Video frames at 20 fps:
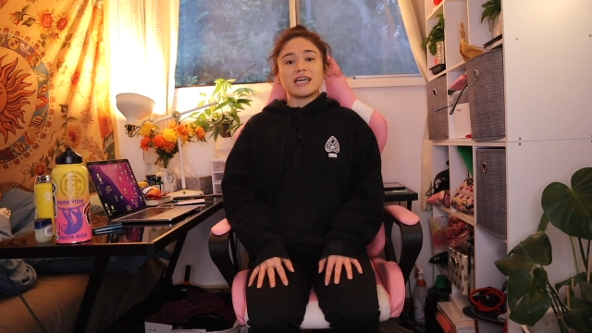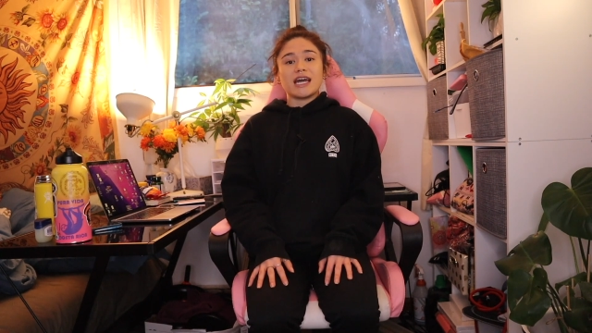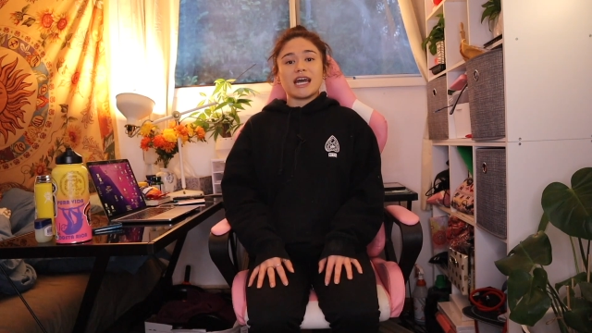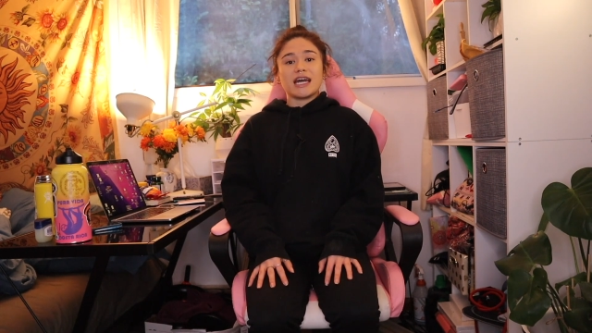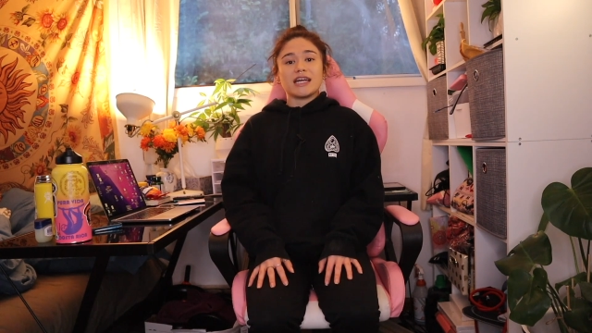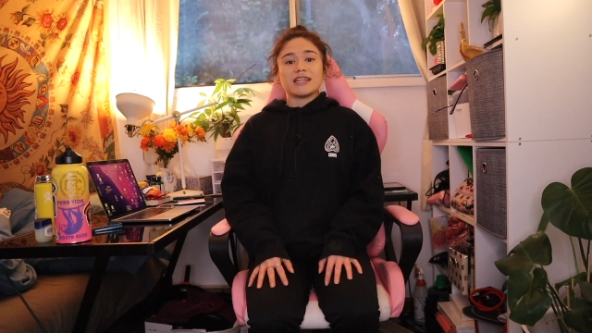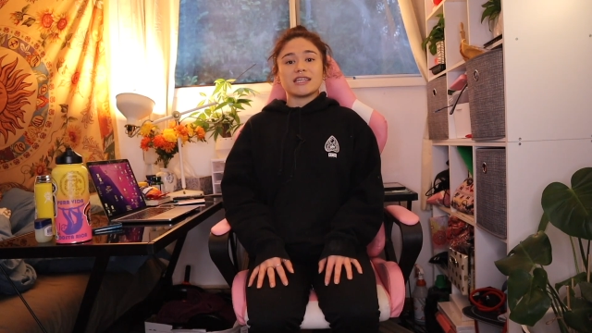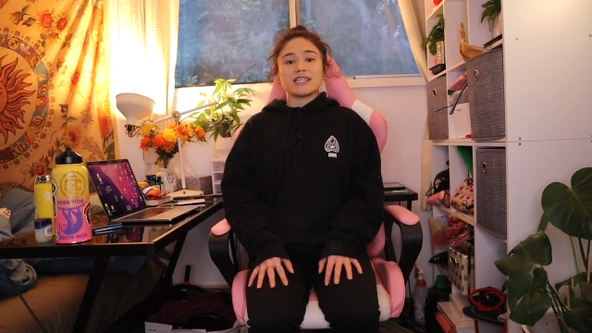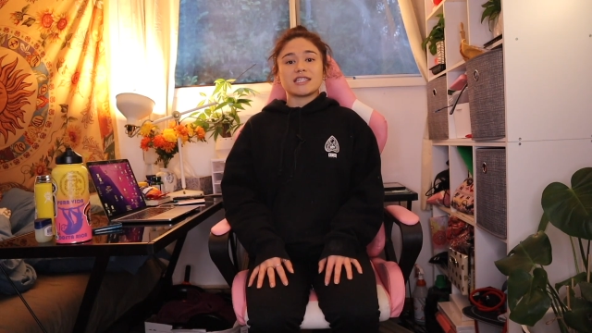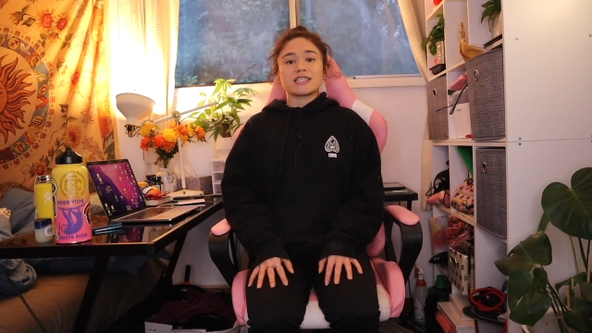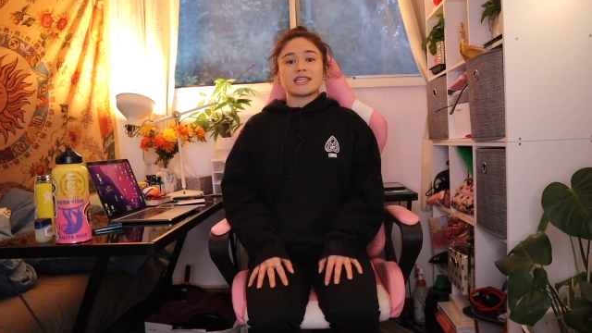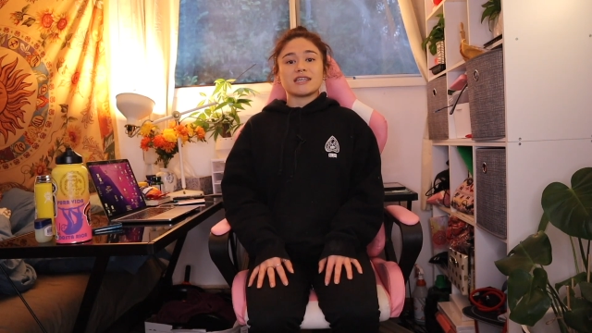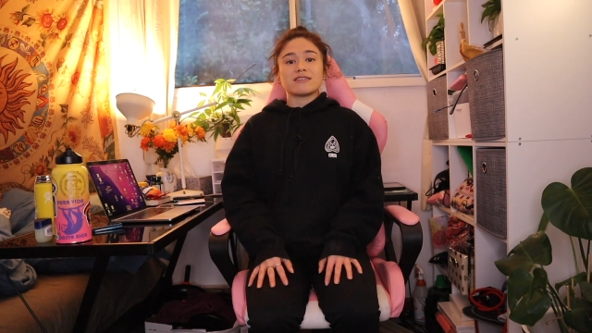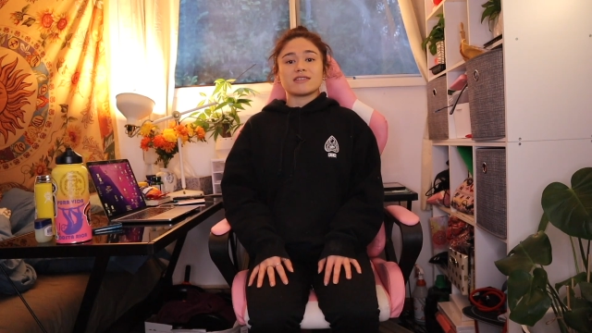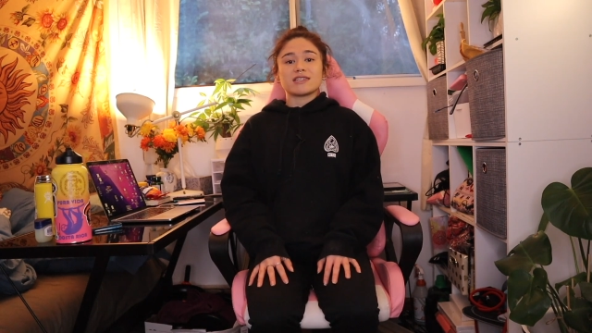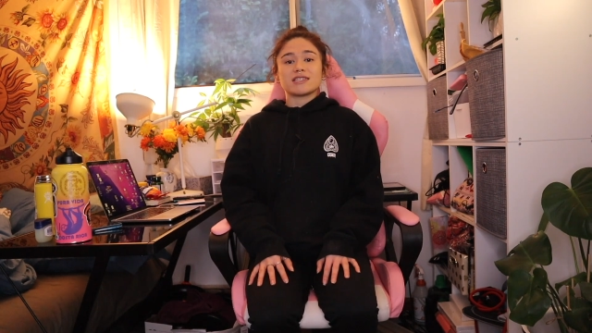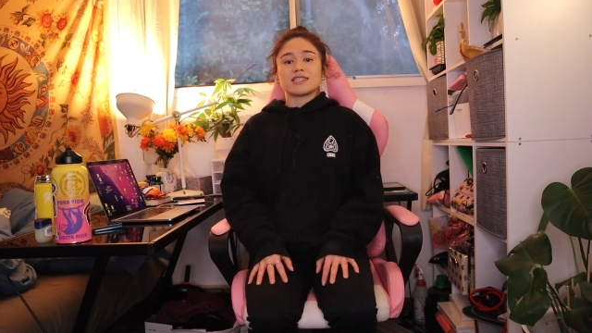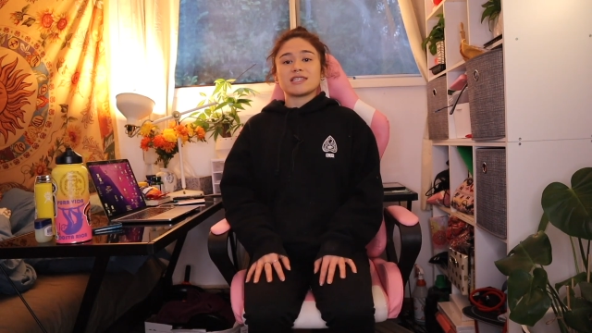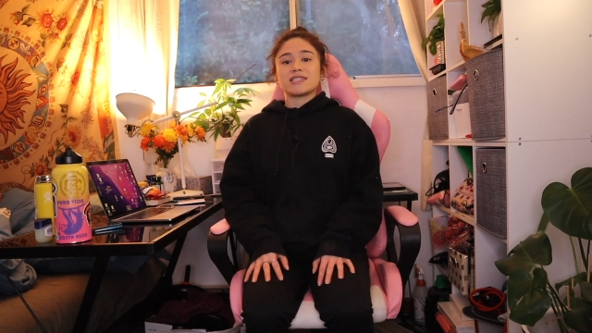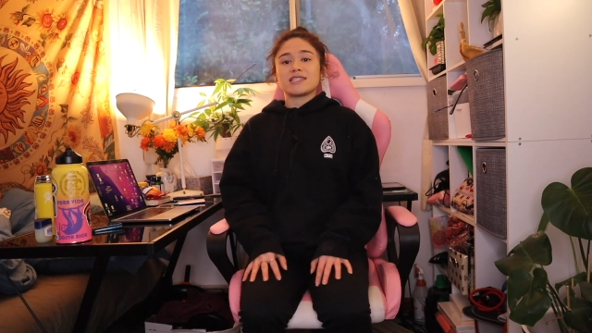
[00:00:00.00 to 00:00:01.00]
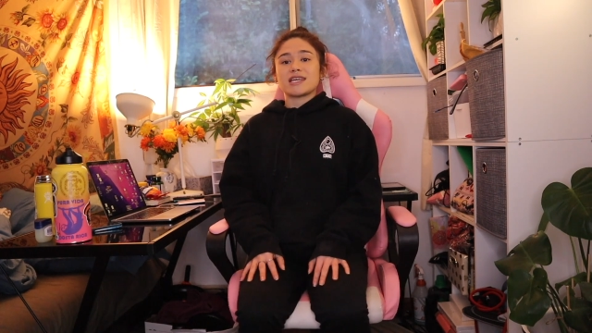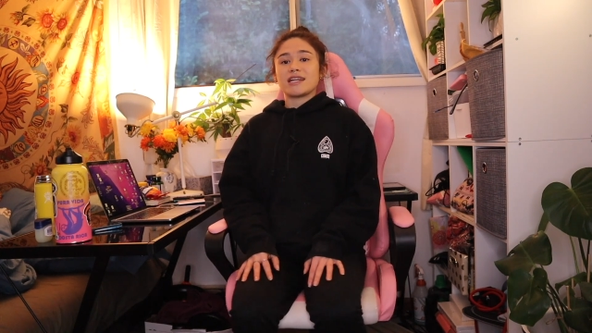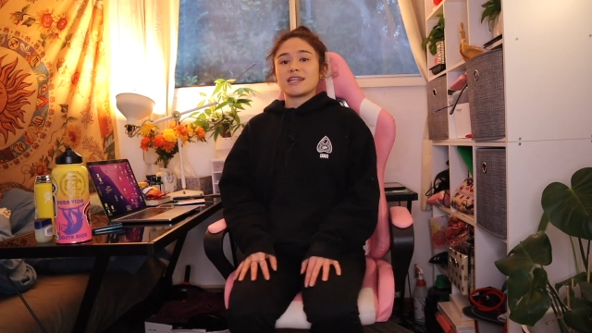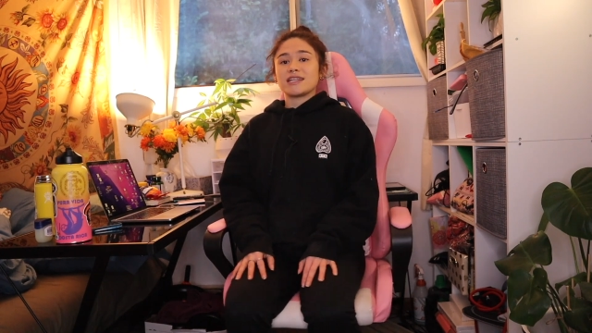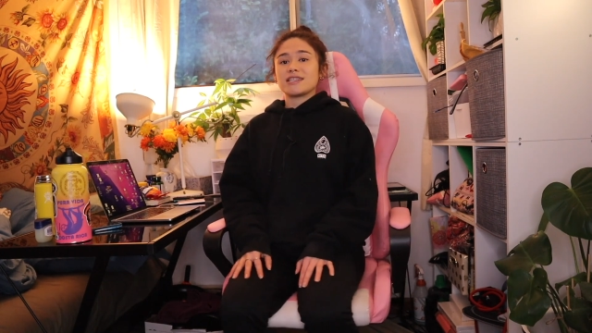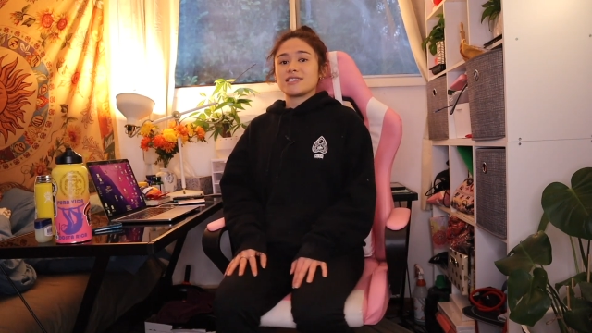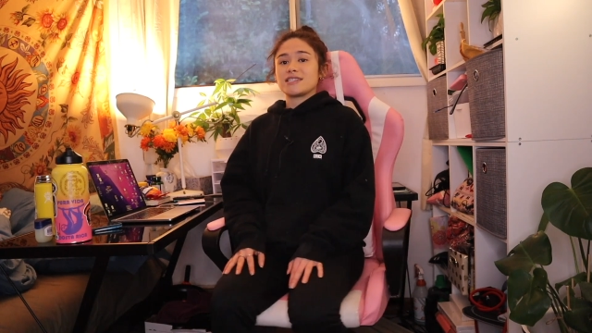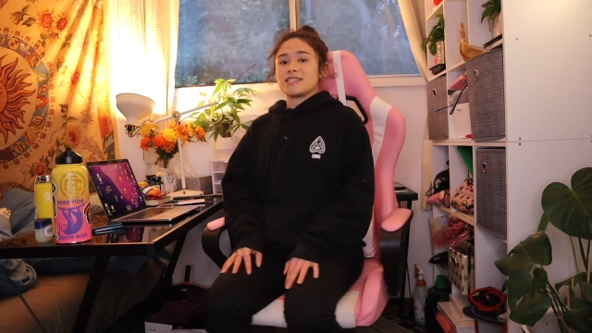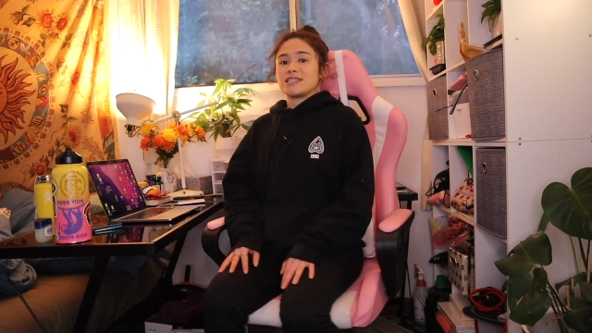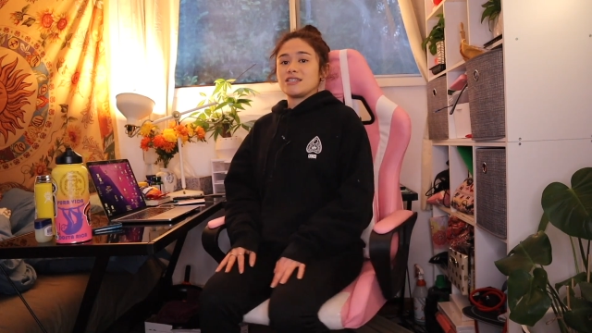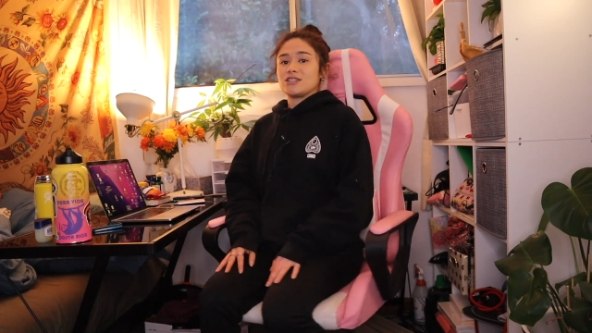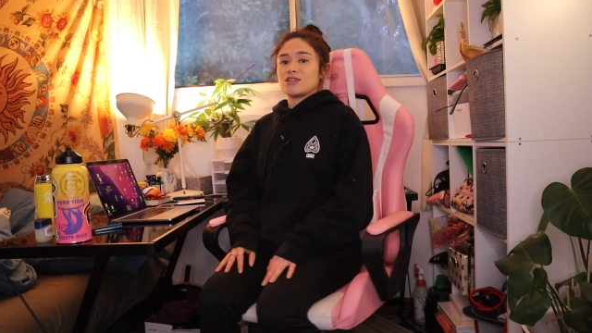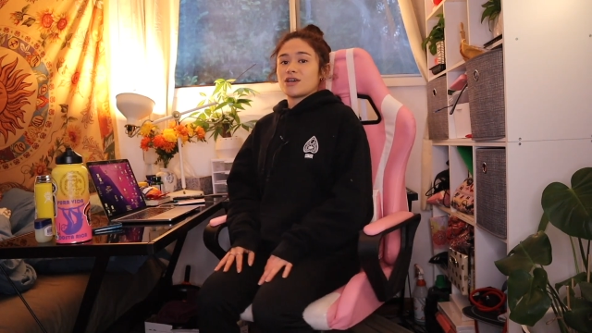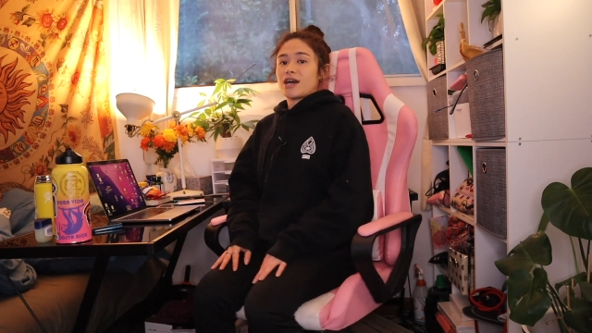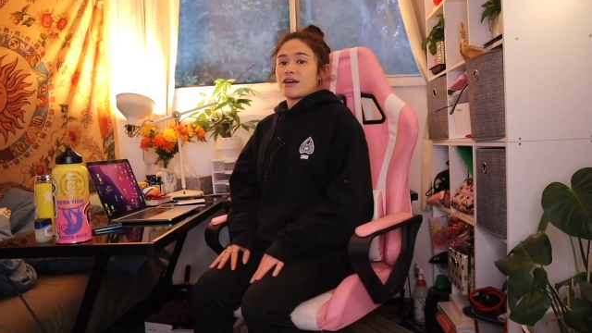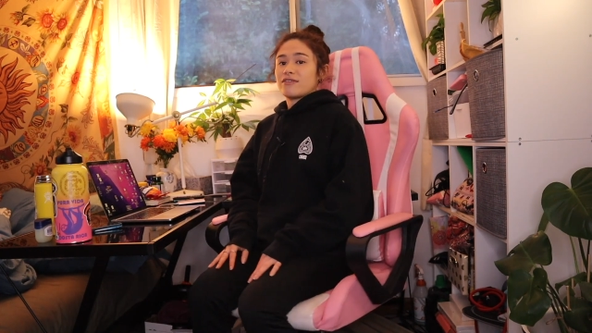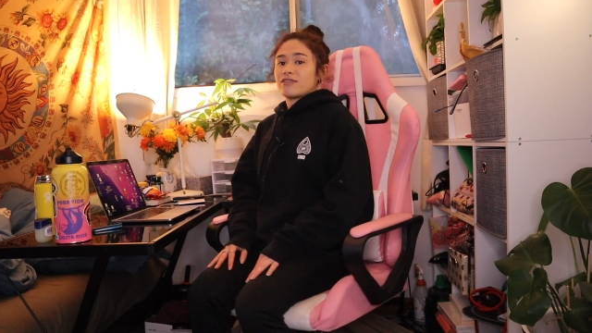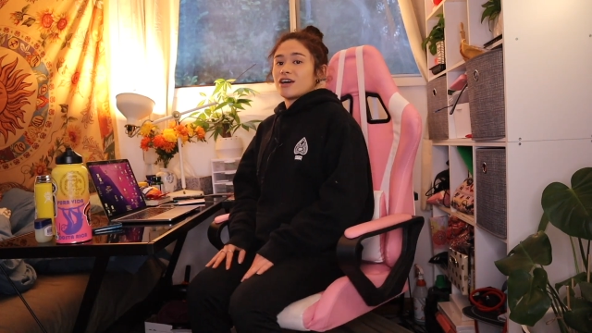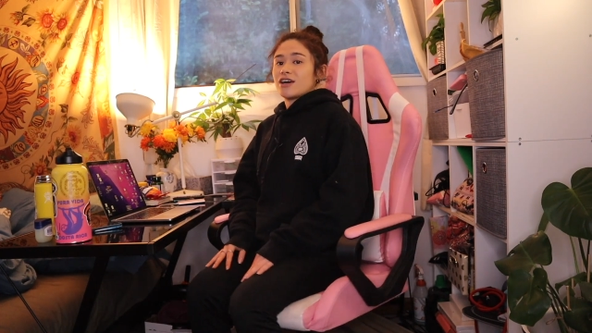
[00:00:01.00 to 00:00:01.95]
And this gives us the tendency to have a